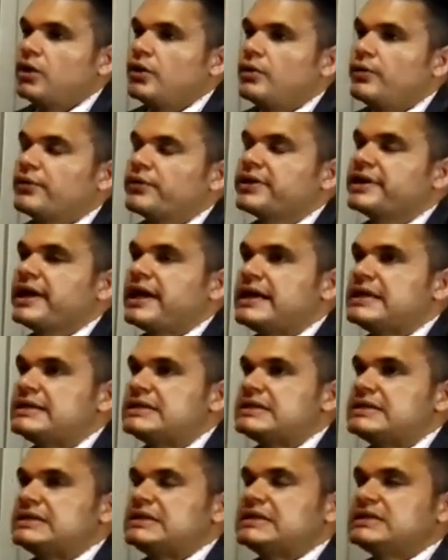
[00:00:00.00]
Okay,
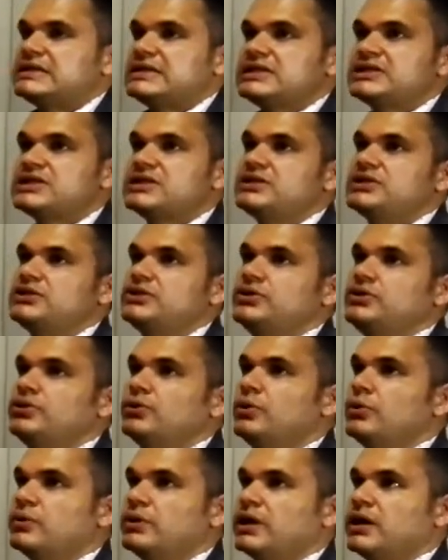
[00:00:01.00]
the teaching
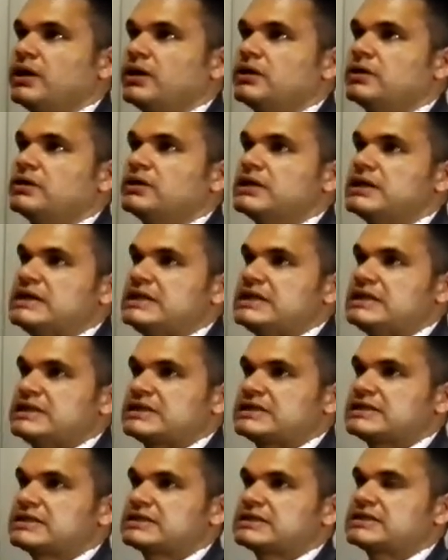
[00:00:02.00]
journal
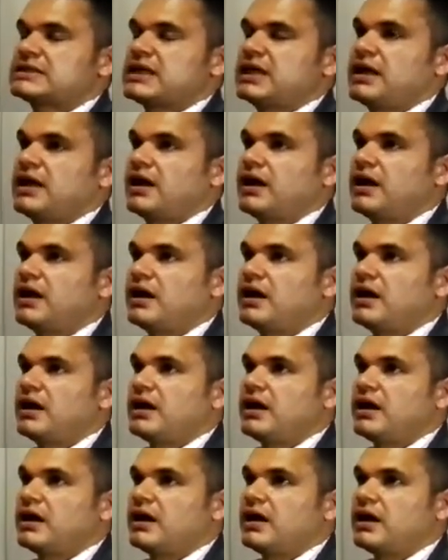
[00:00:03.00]
is
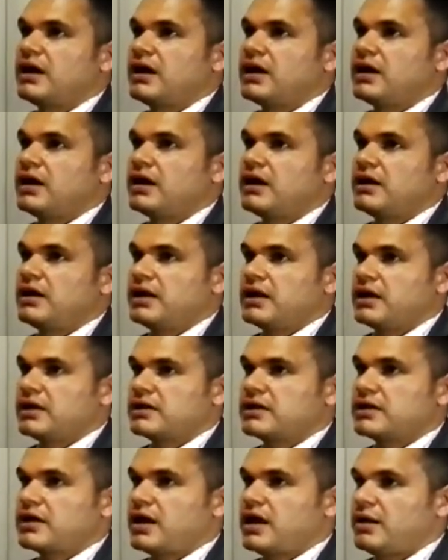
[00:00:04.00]

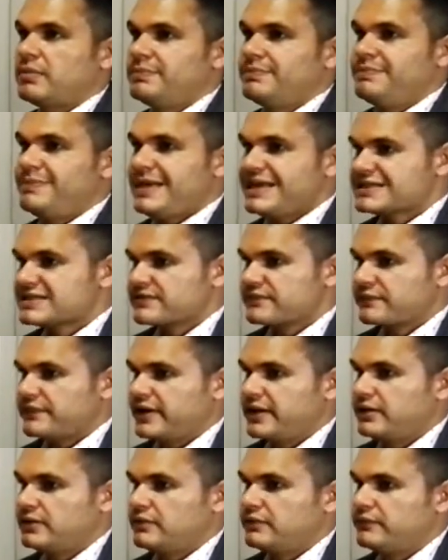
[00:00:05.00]
like a best
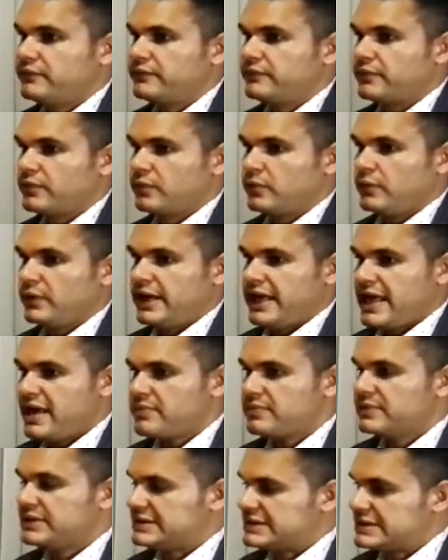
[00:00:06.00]
friend for
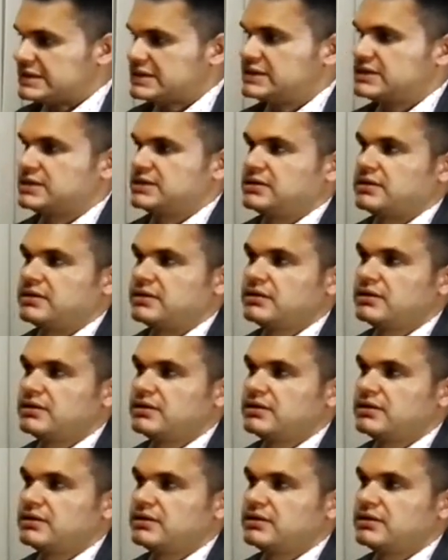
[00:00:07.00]
every teacher